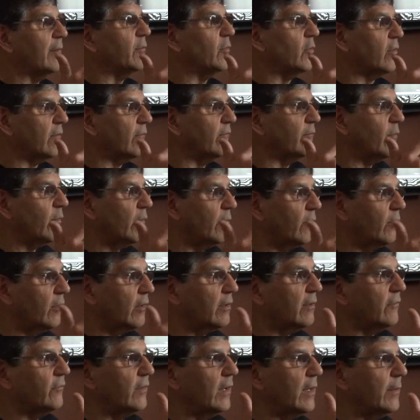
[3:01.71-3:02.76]
more
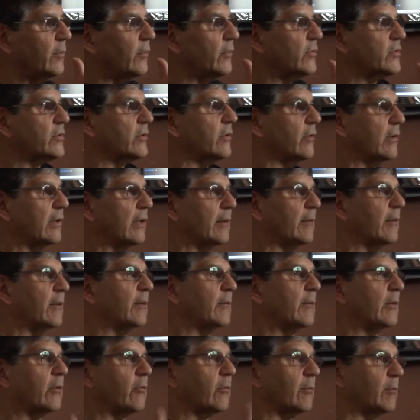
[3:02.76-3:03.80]
water vapor, so
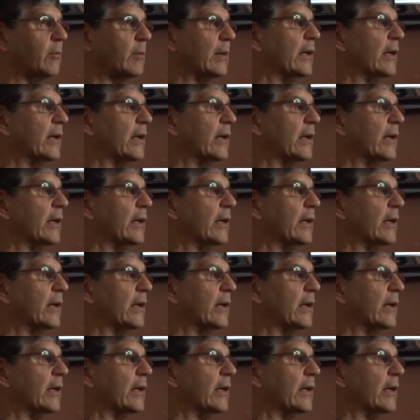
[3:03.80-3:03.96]
it